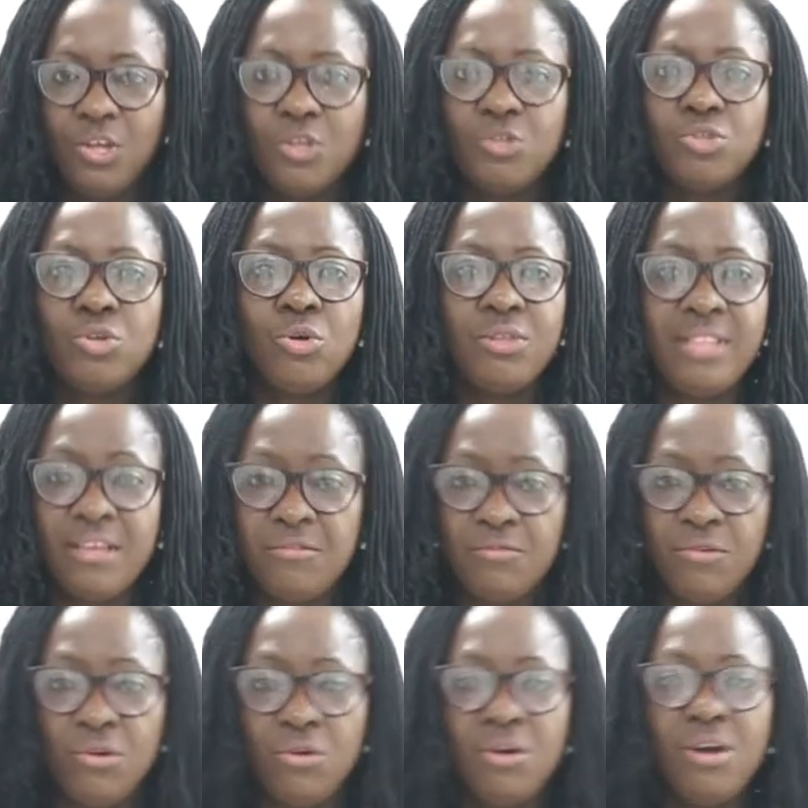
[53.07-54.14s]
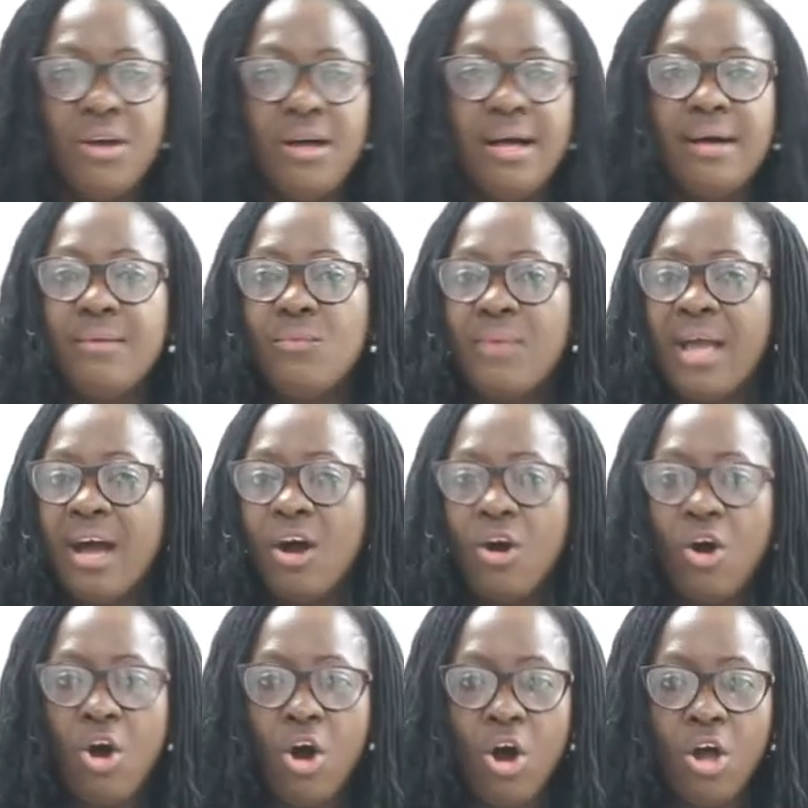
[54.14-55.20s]
So therefore, we are
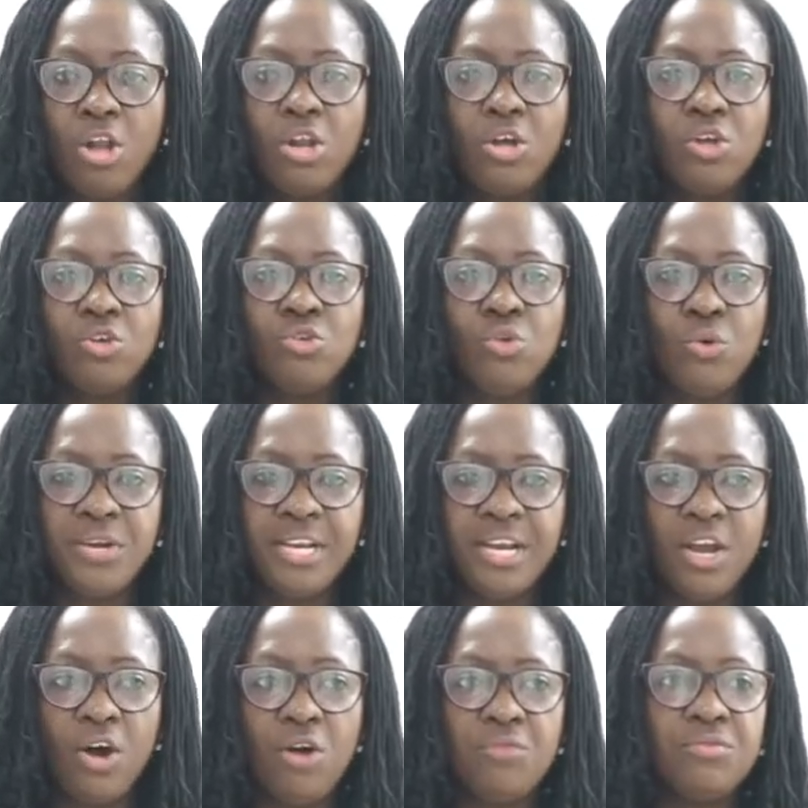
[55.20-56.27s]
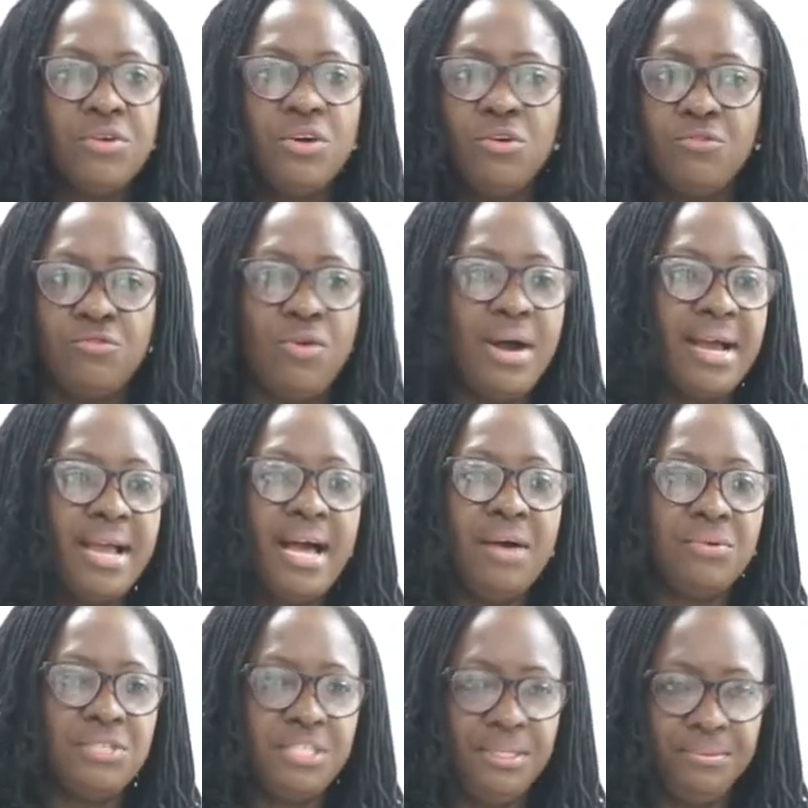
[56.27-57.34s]
all good enough for
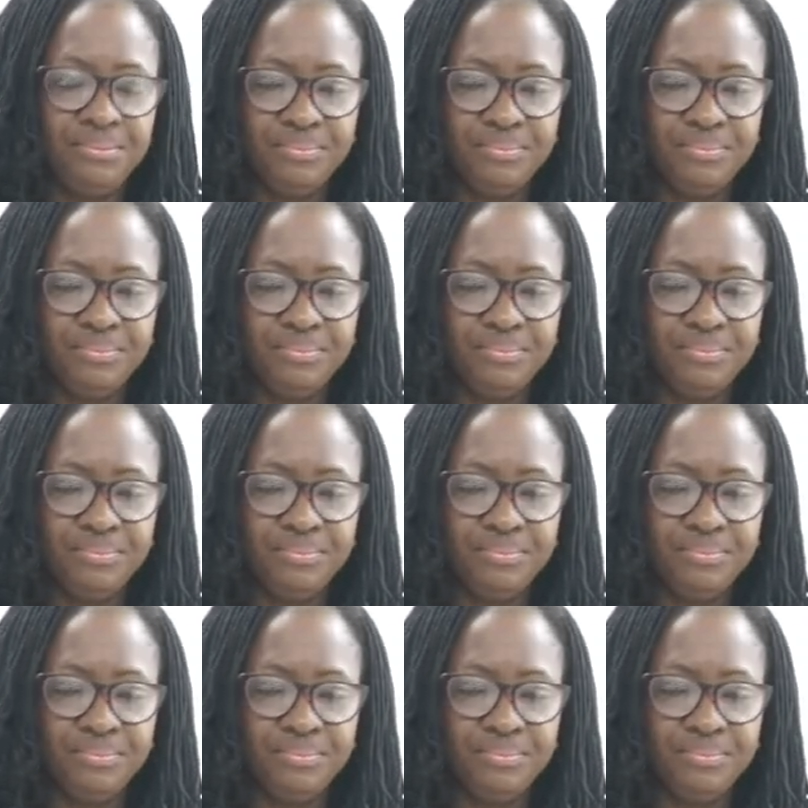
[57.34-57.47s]
accounting.